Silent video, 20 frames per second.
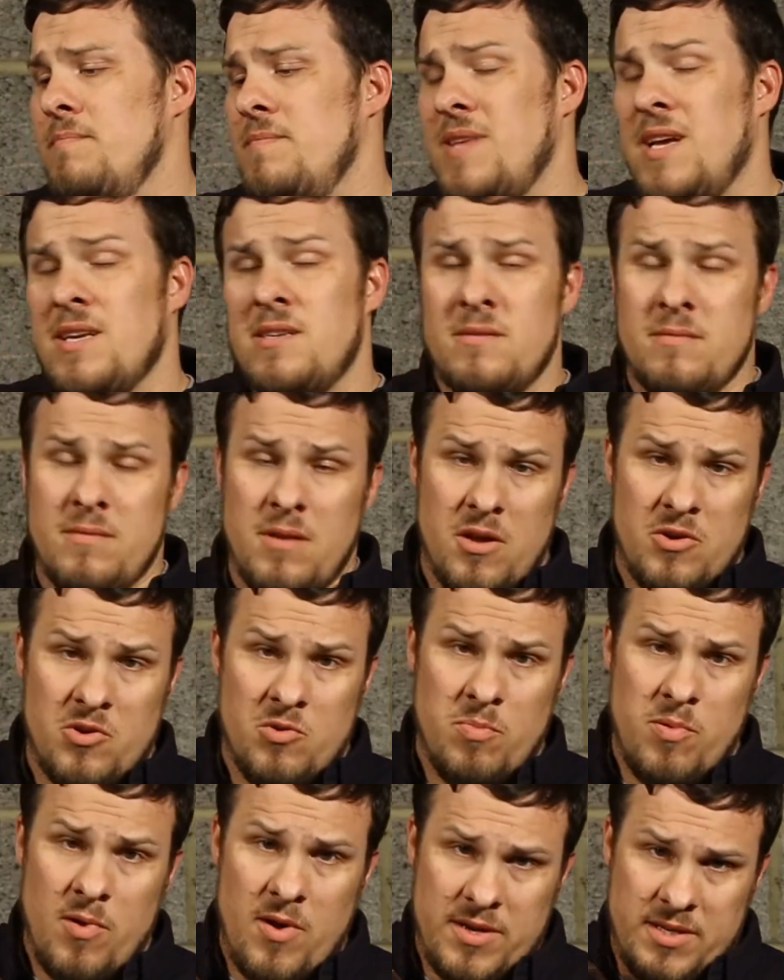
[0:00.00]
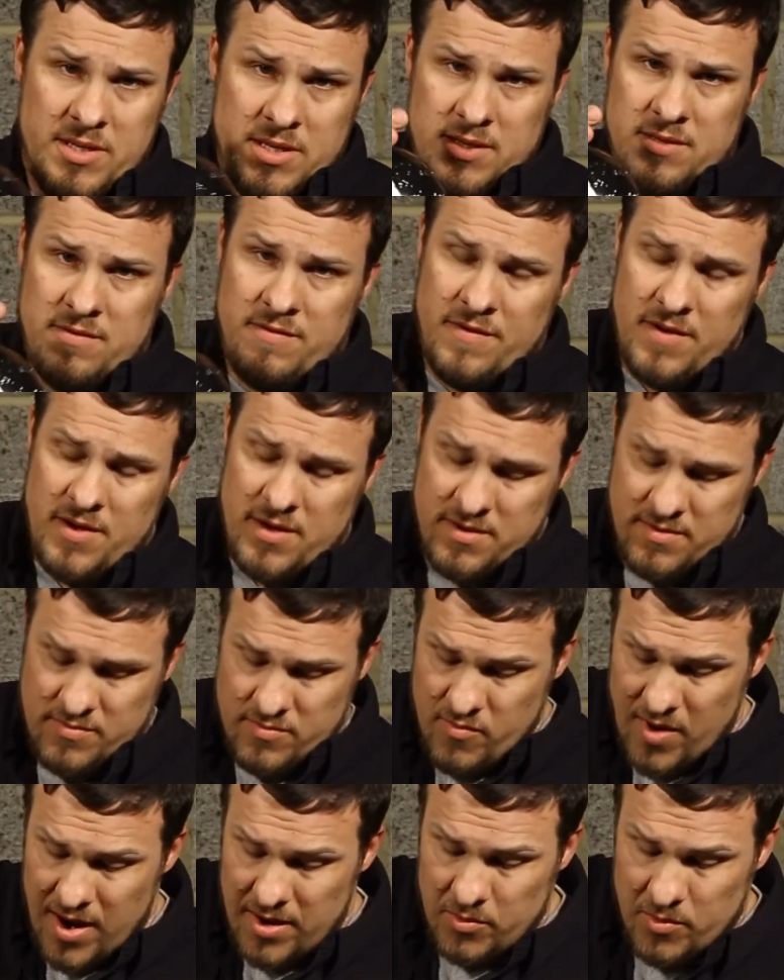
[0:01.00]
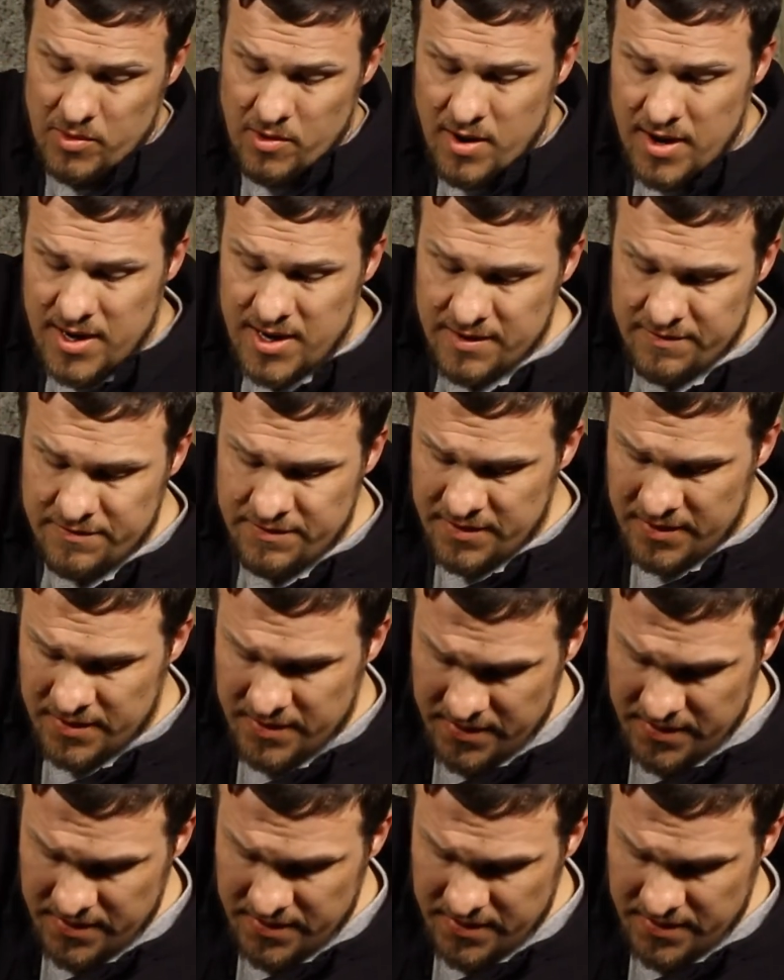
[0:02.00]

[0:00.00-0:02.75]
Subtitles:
That's local prices for around where I live.